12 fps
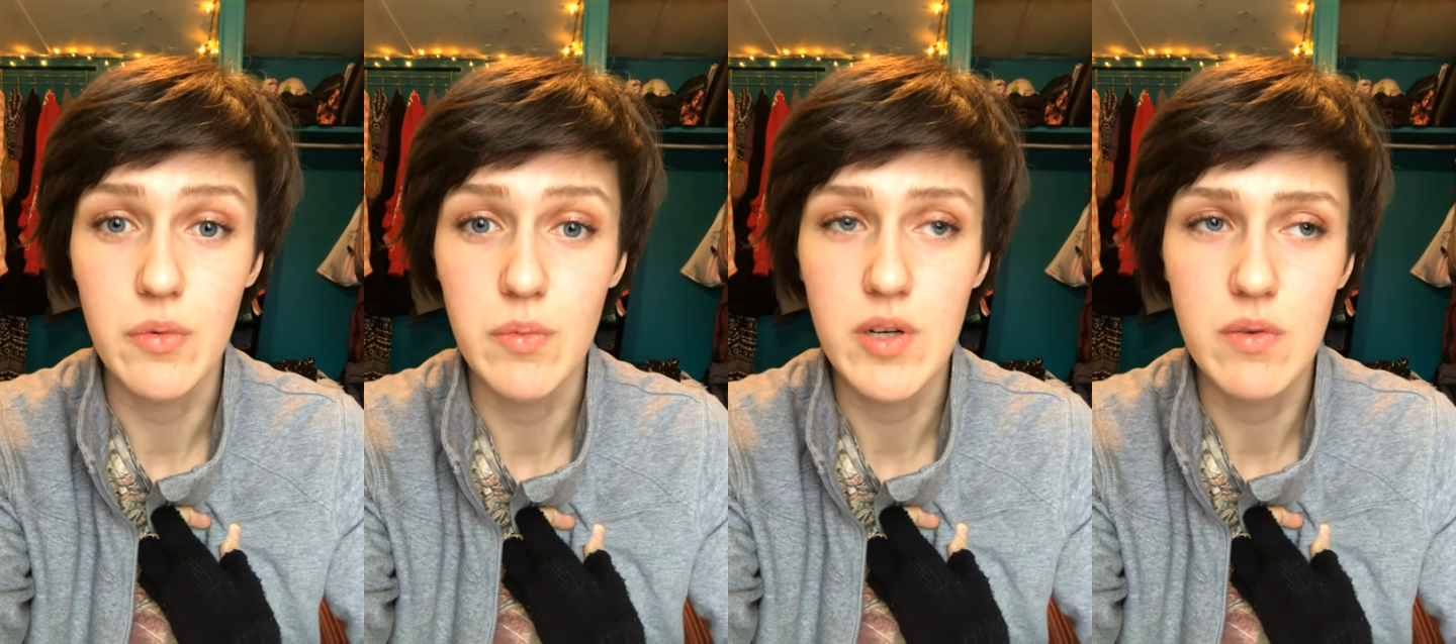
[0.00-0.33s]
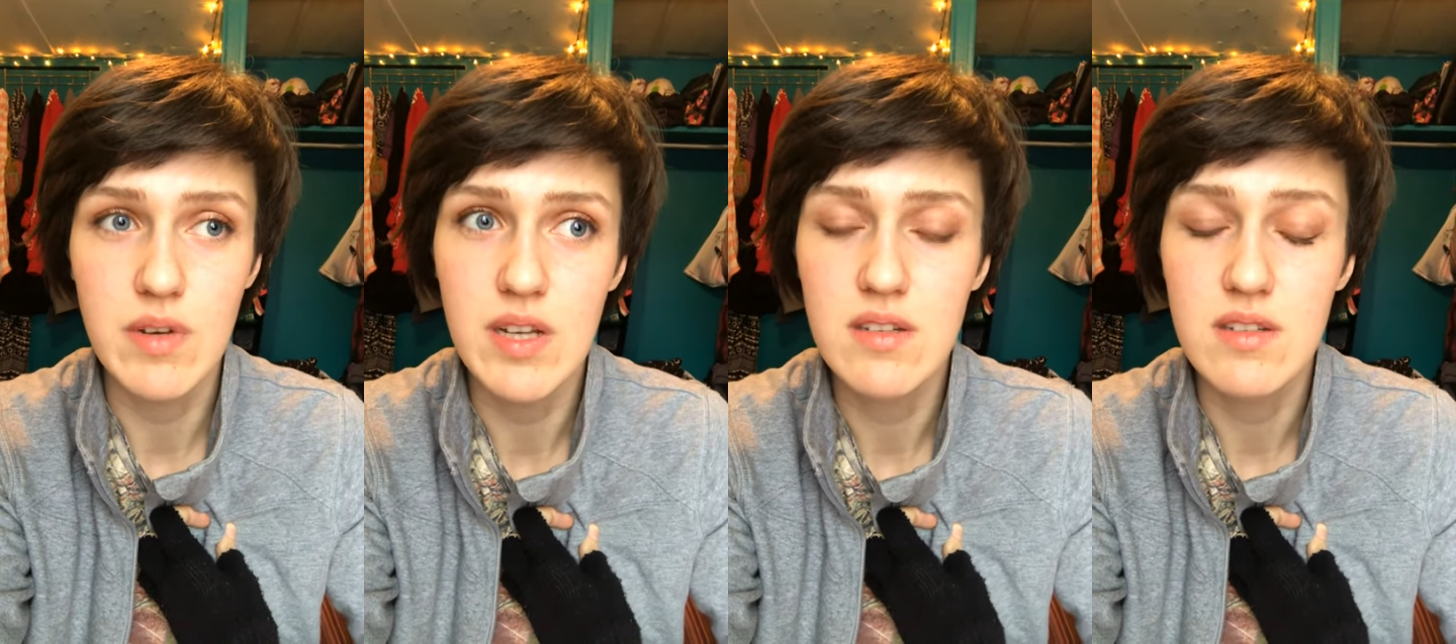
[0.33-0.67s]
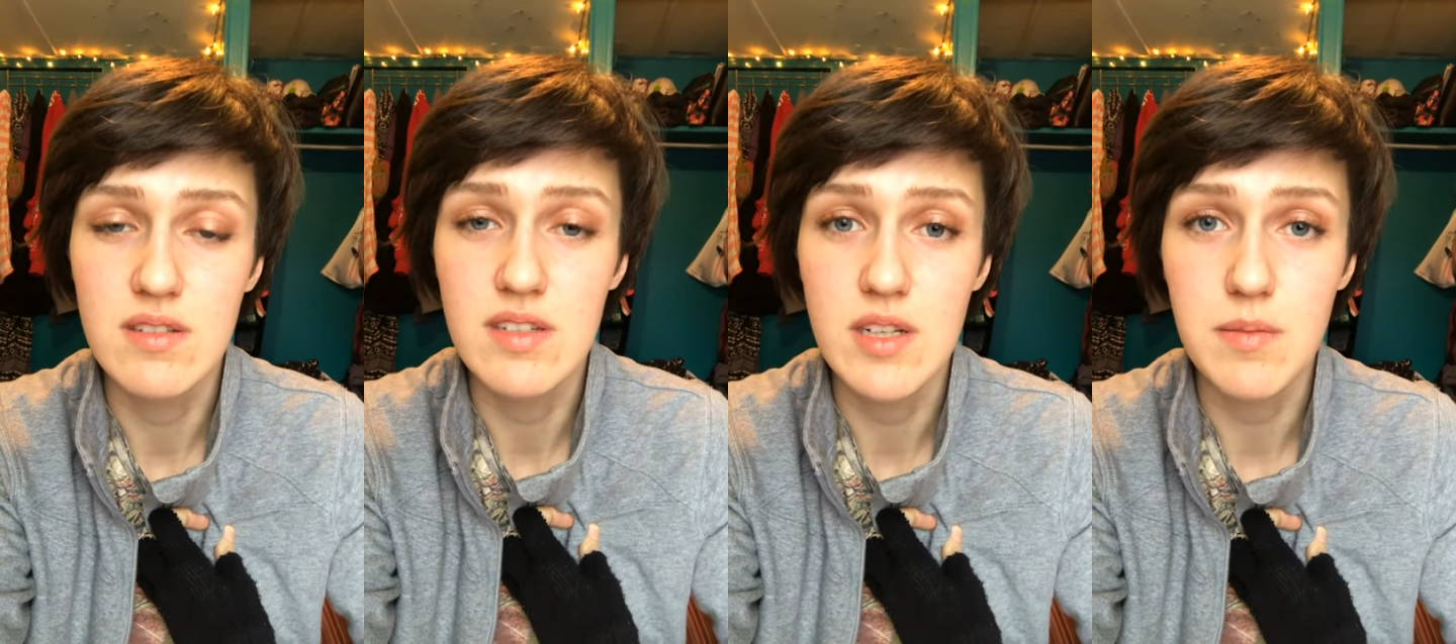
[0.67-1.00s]
we don't need to
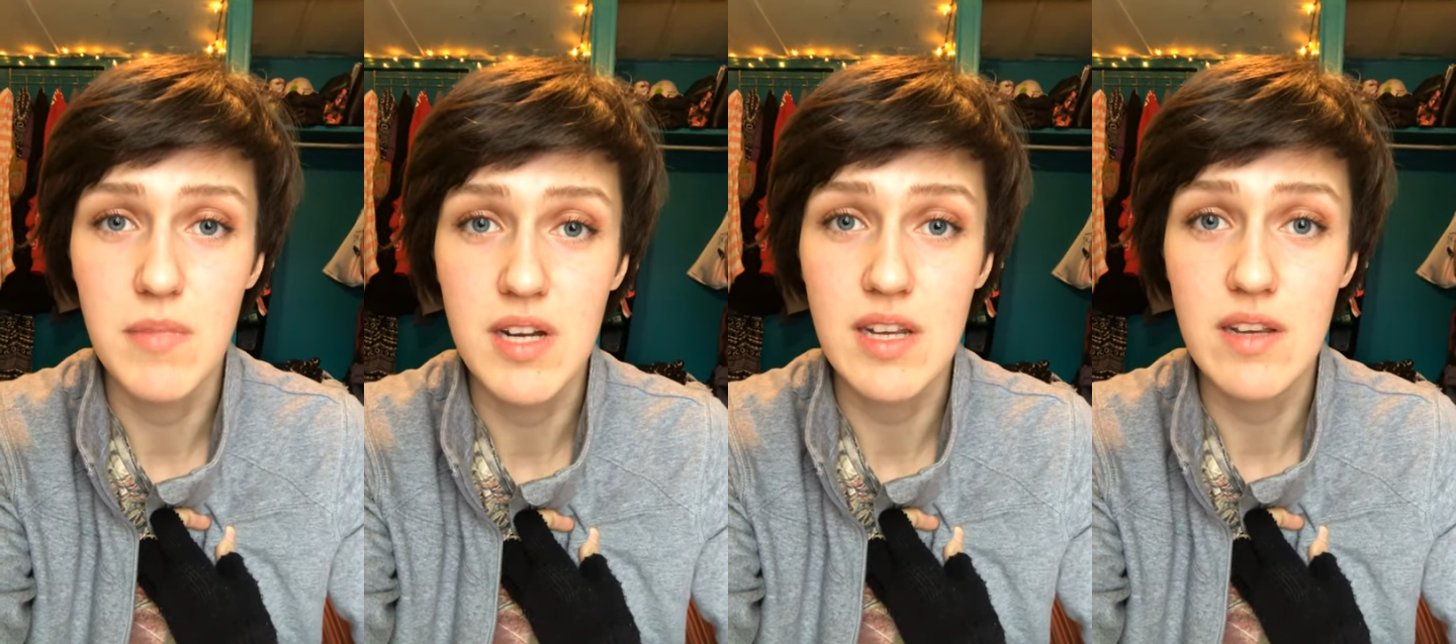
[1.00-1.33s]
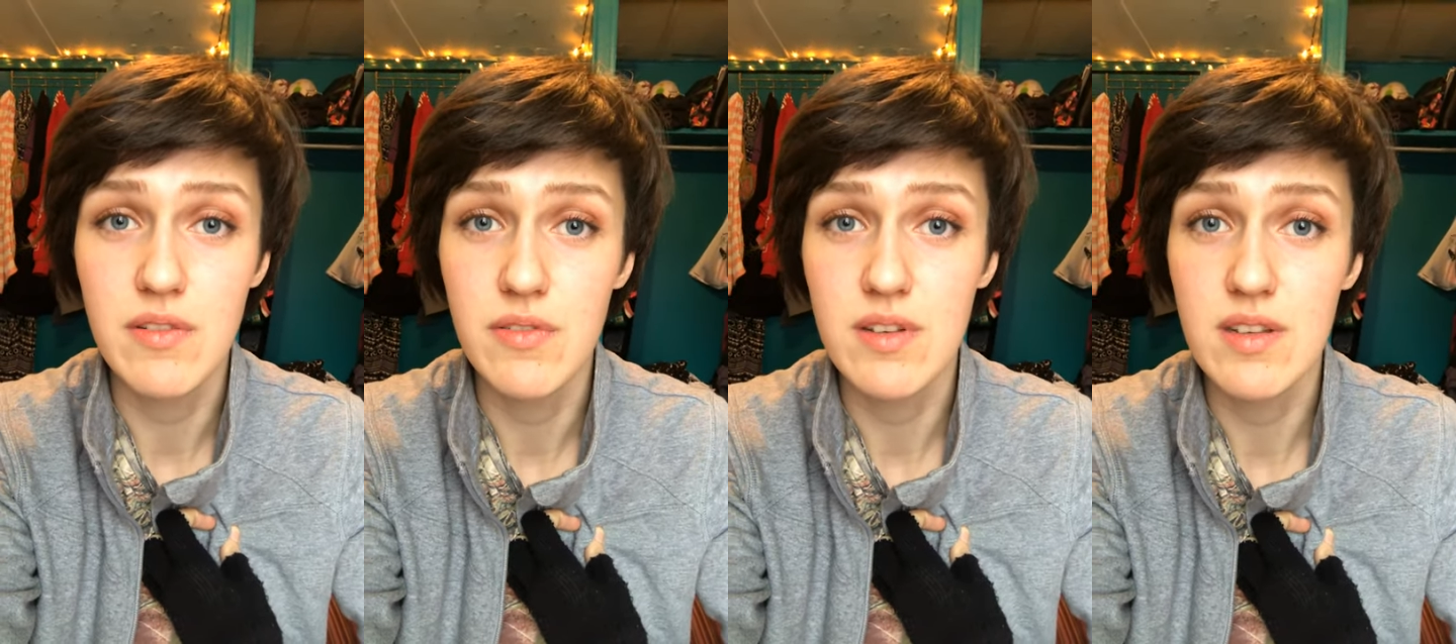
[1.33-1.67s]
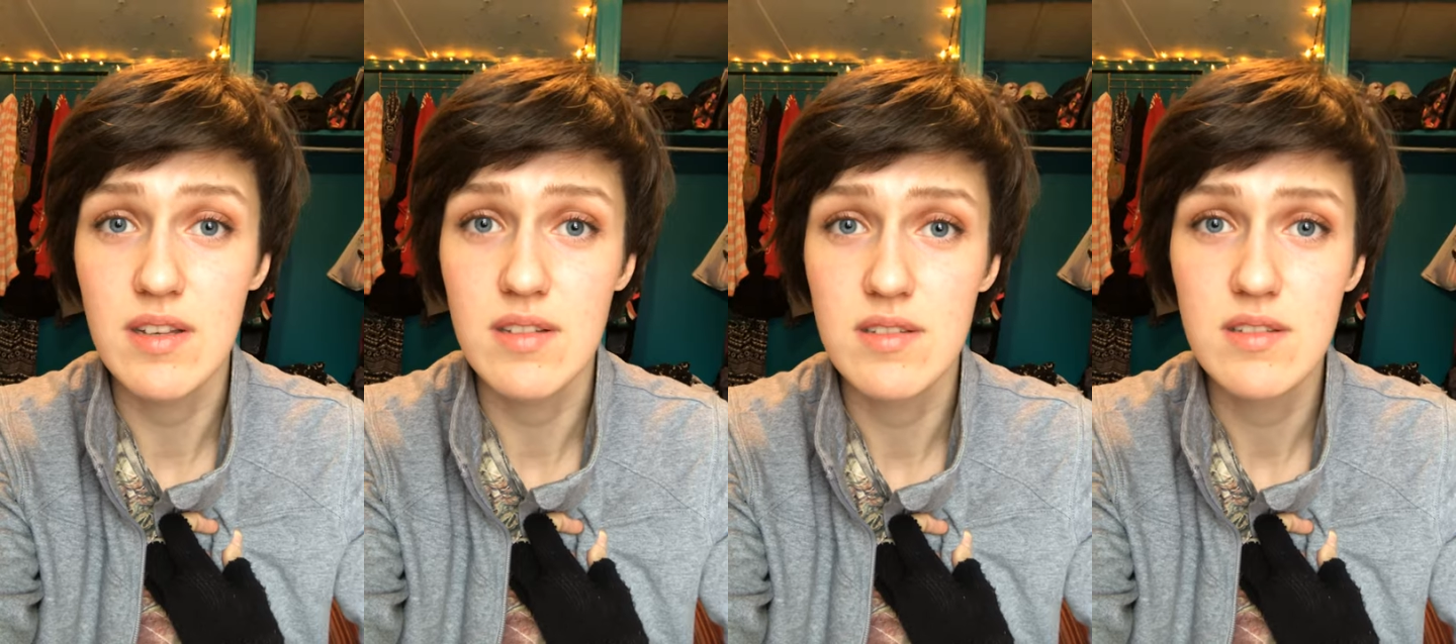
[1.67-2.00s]
seek money for
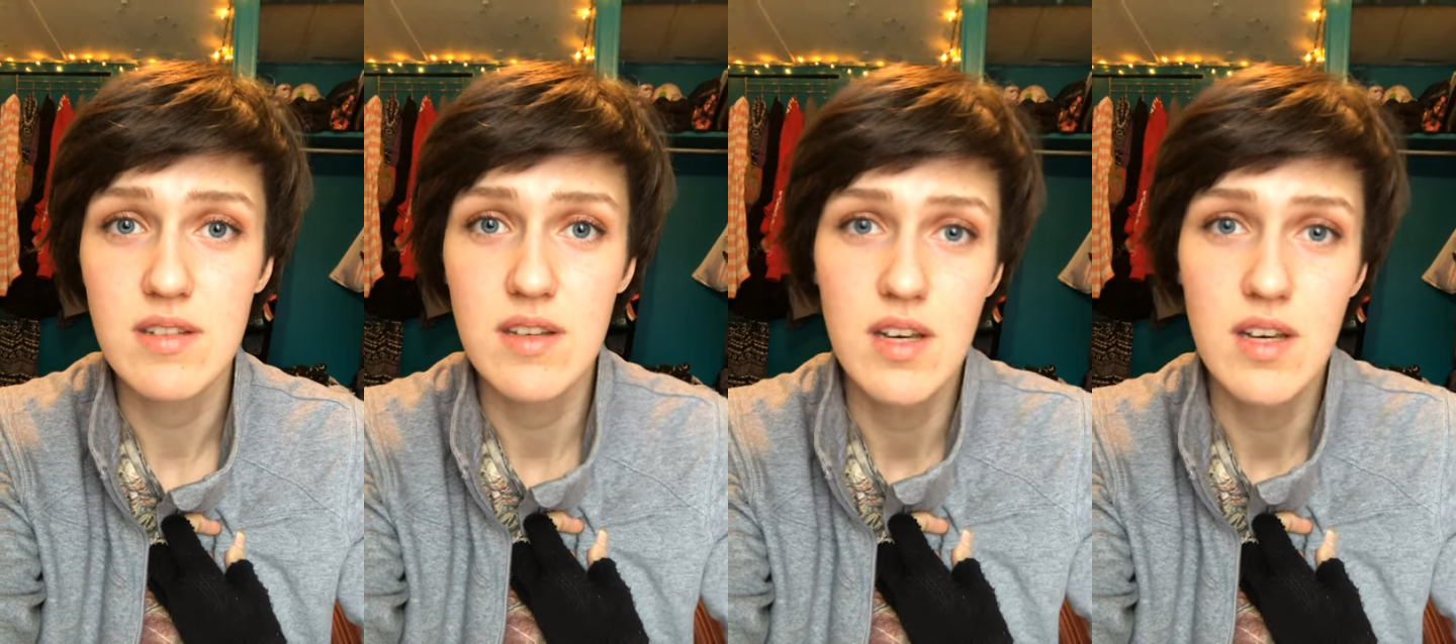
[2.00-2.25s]
this.